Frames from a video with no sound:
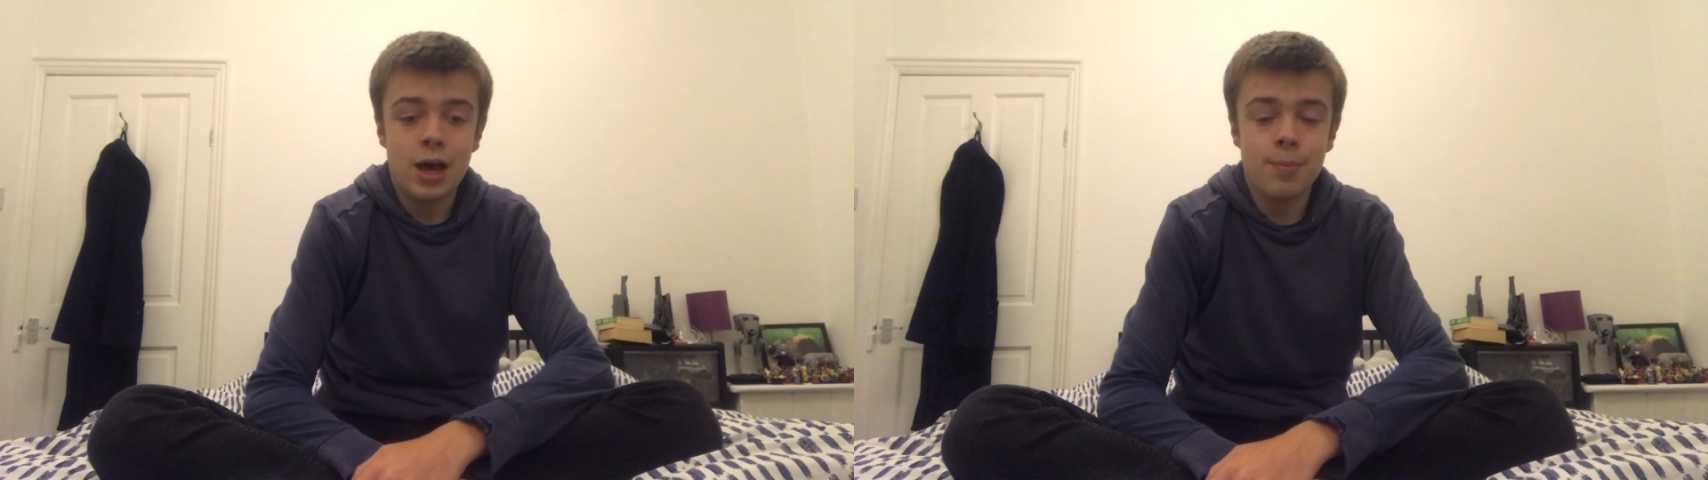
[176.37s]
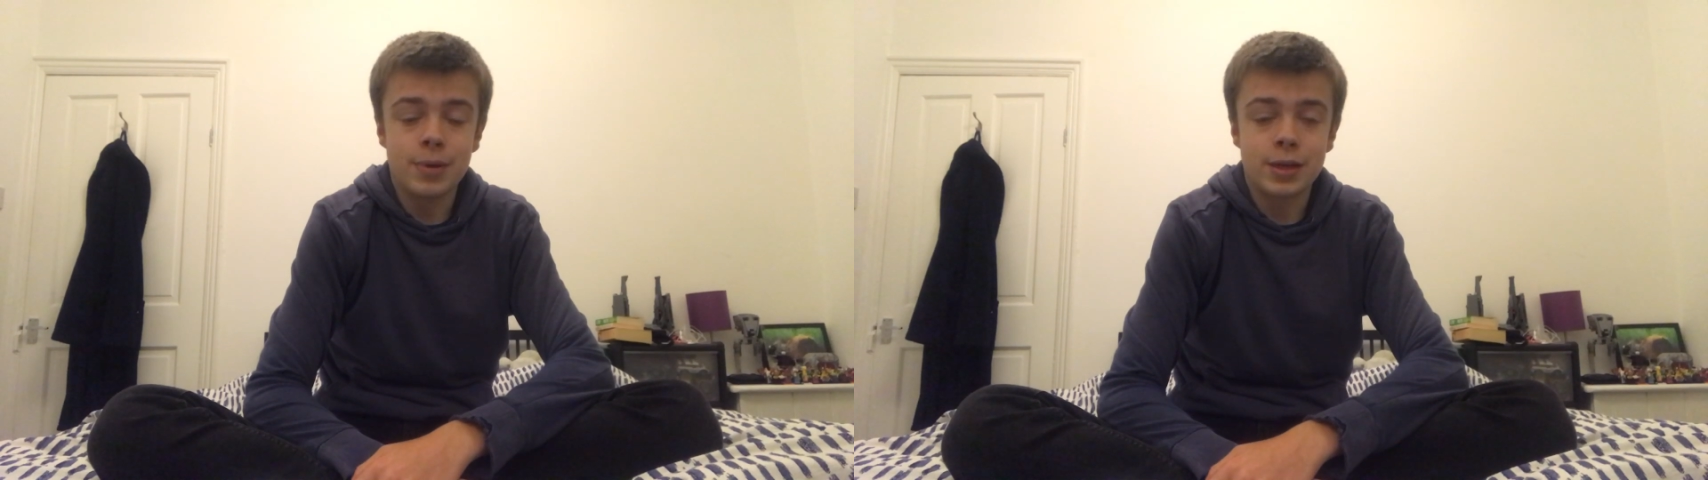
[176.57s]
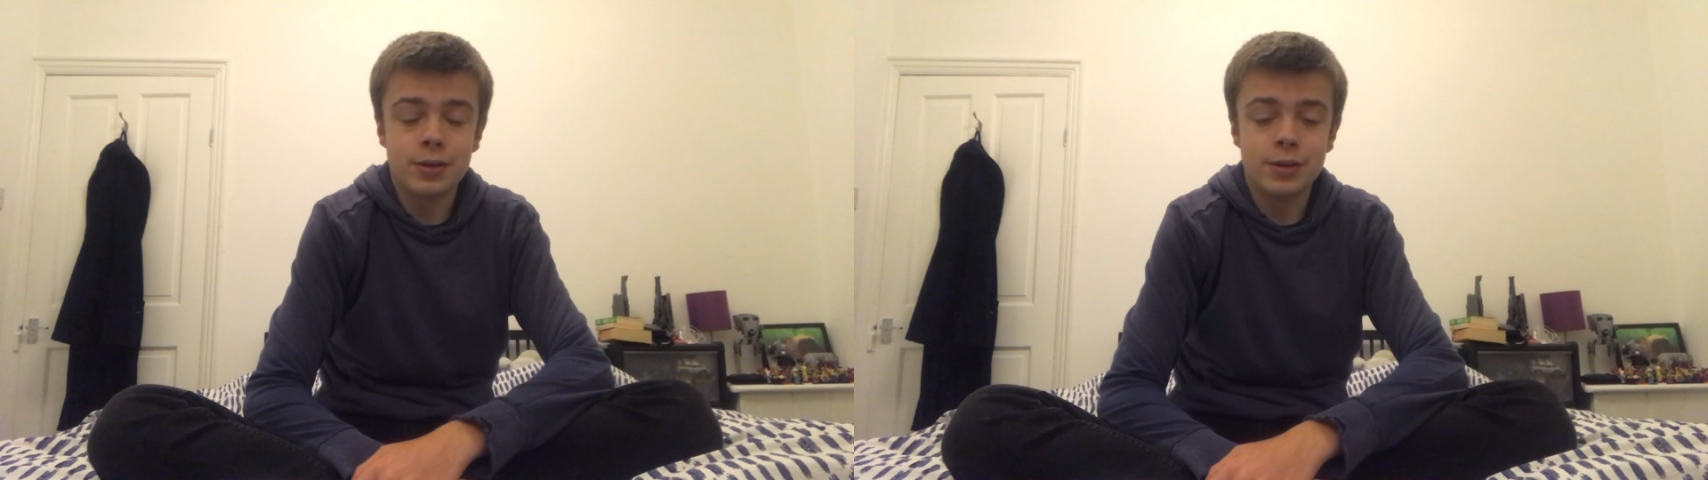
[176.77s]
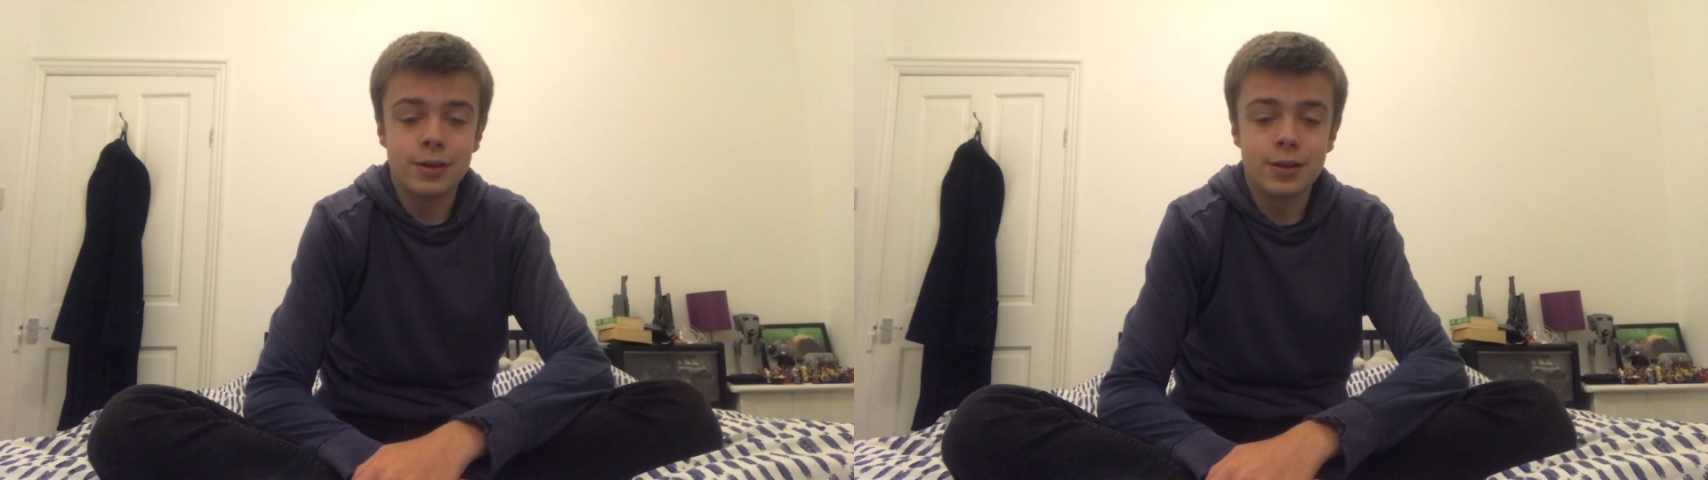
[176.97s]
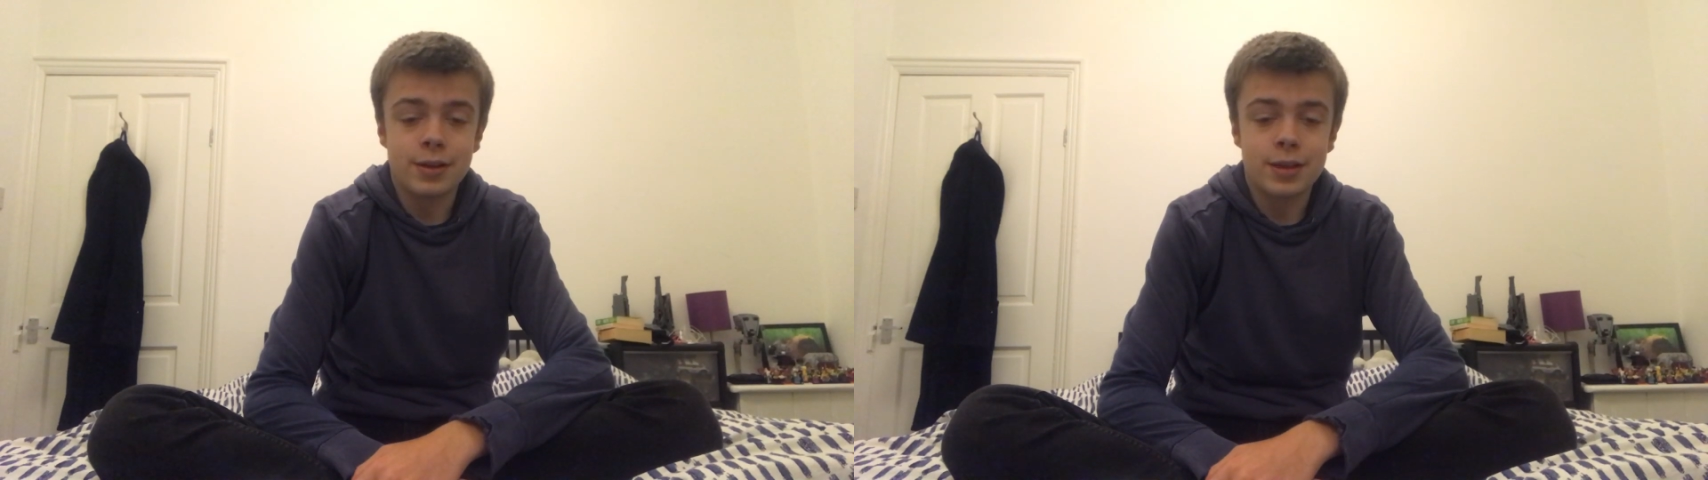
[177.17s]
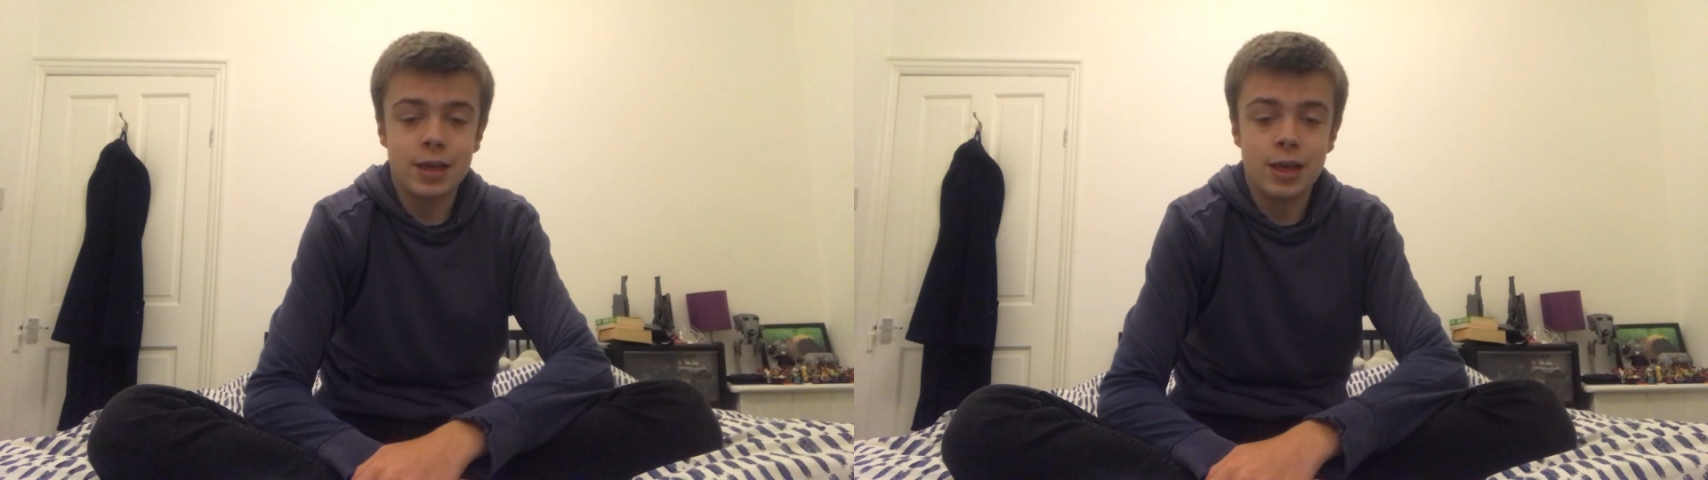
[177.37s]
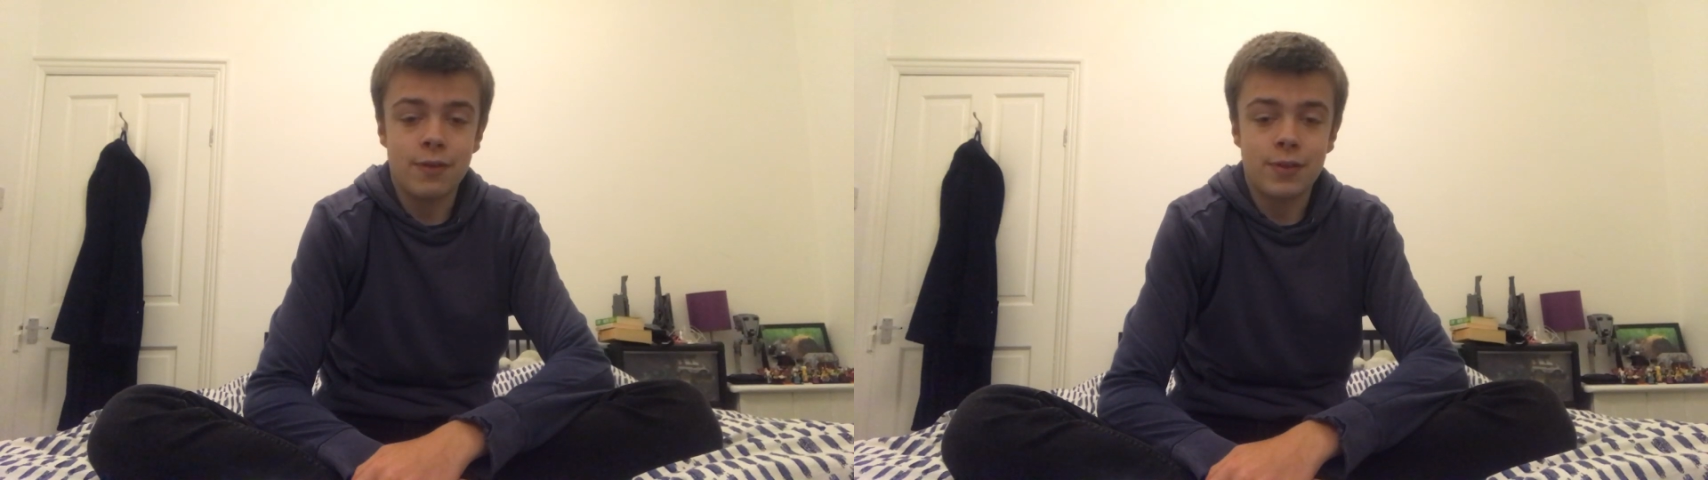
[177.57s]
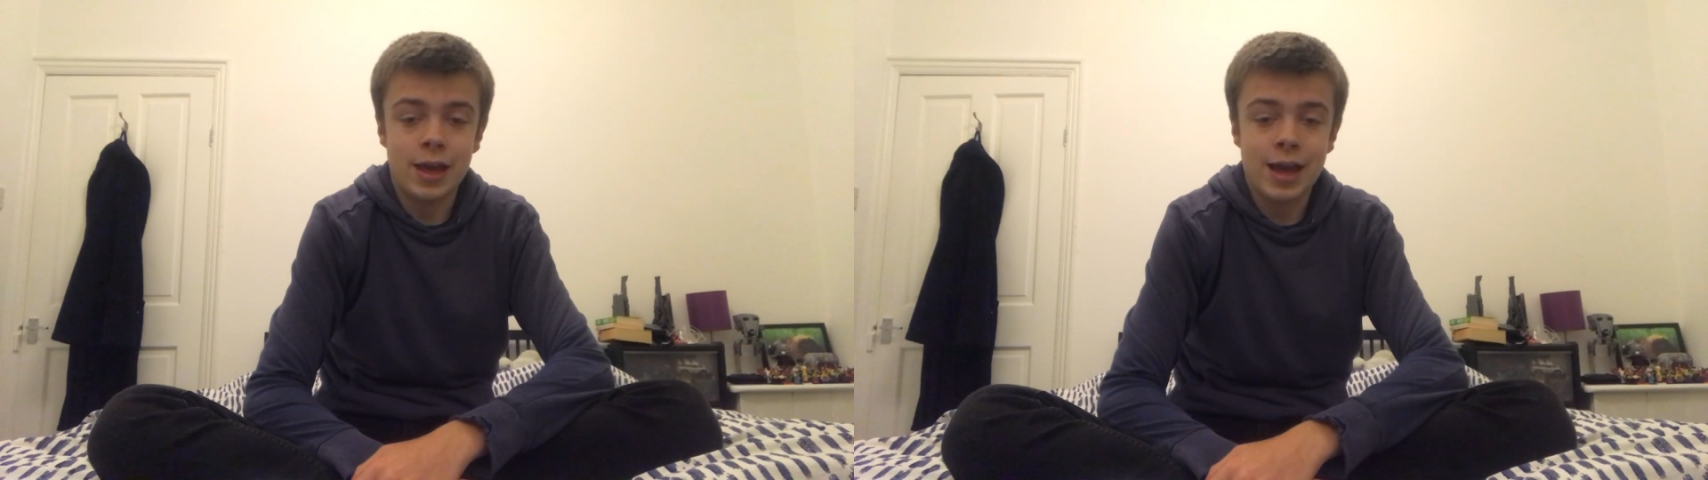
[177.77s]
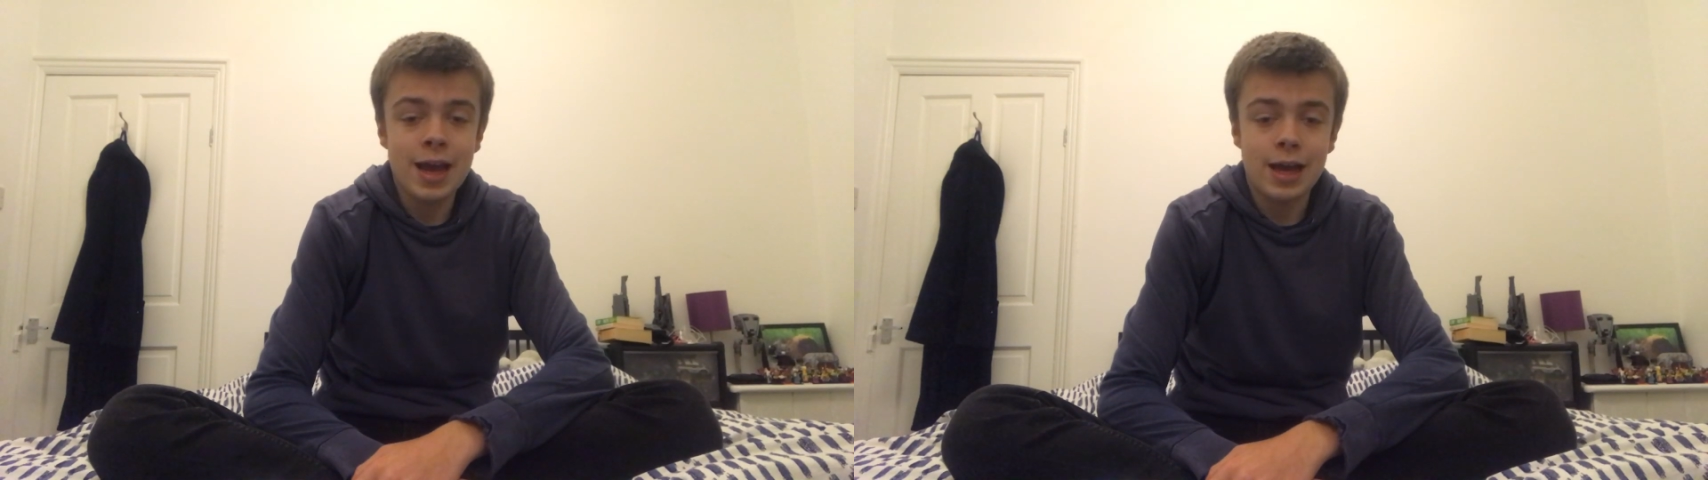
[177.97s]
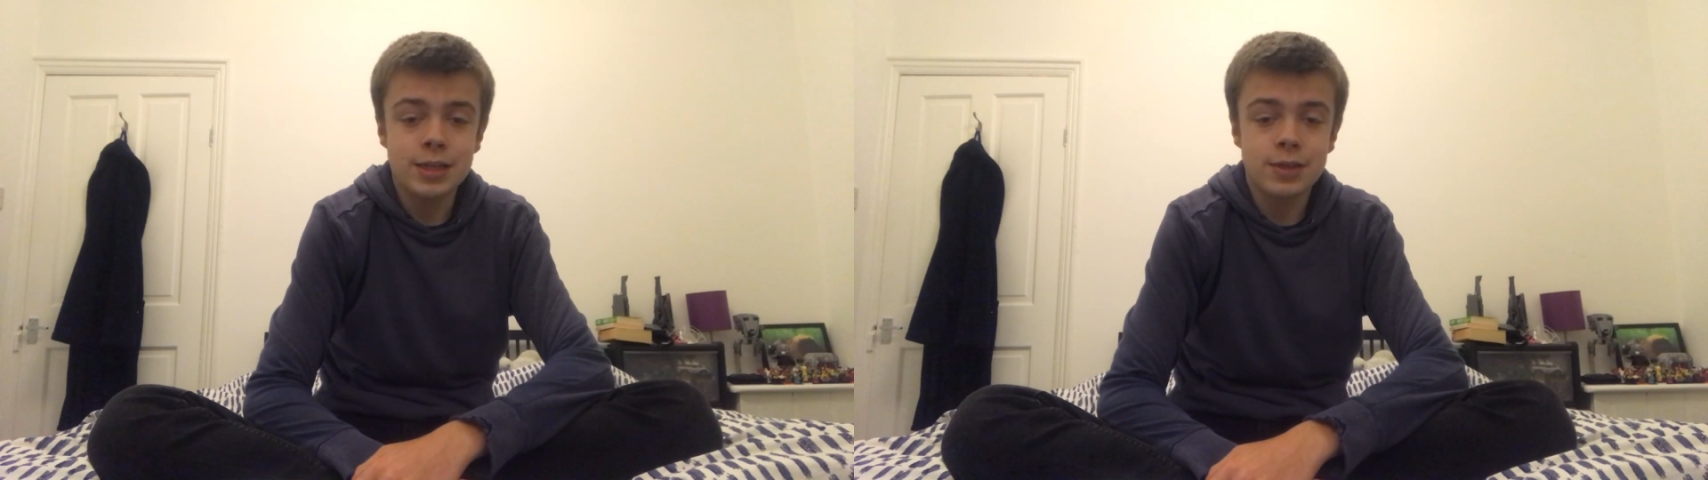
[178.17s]
Because if they
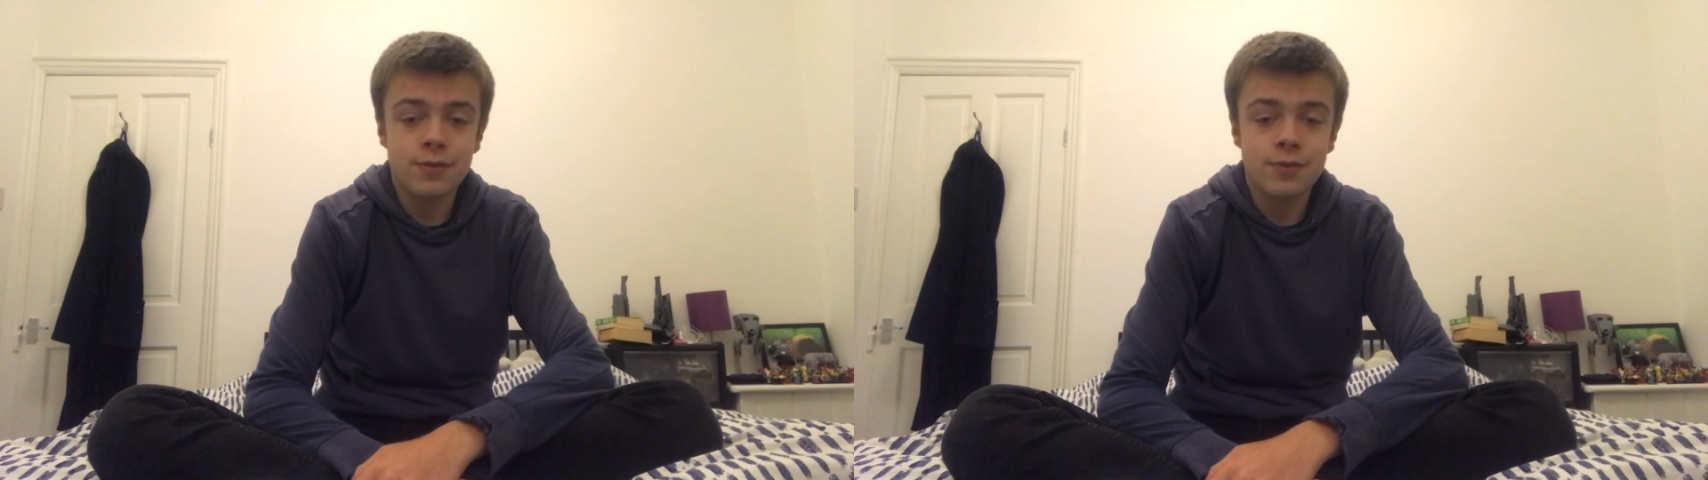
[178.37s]
had,